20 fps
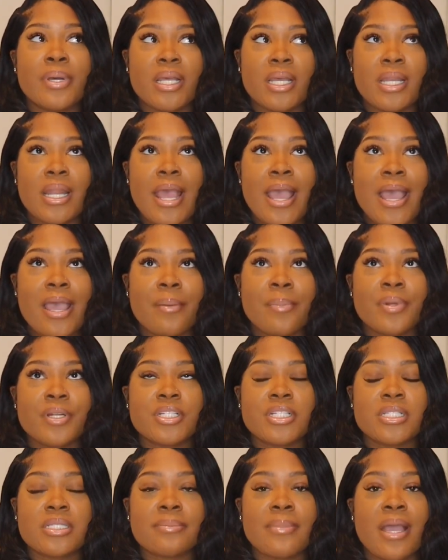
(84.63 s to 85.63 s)
but I
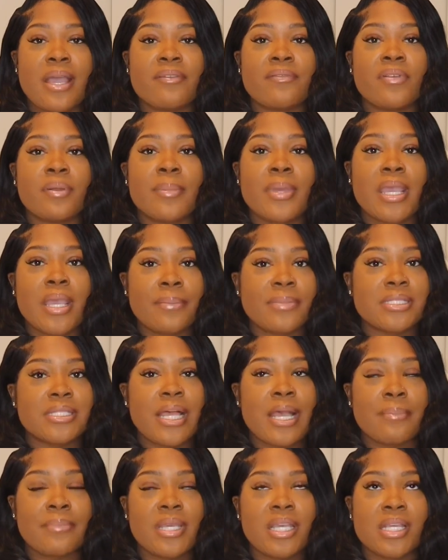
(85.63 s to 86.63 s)
purchased mine from
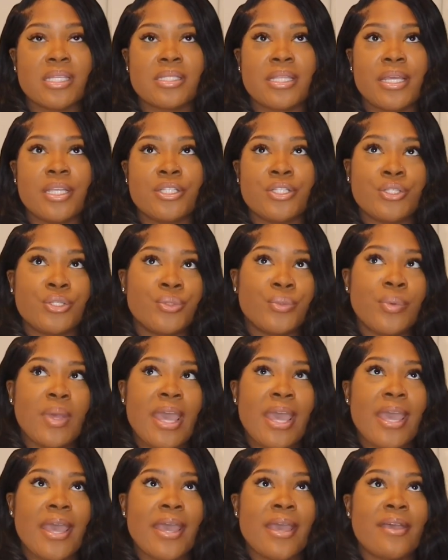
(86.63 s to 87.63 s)
Amazon because they do
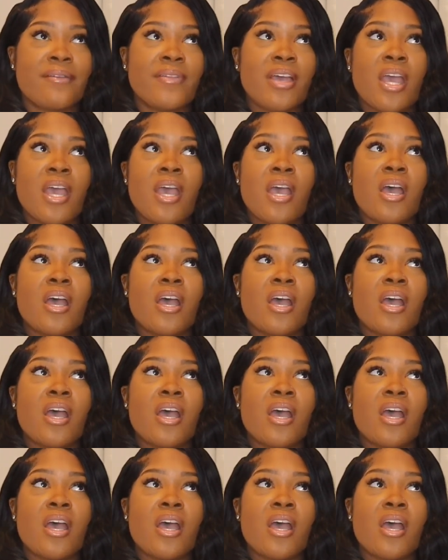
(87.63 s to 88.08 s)
have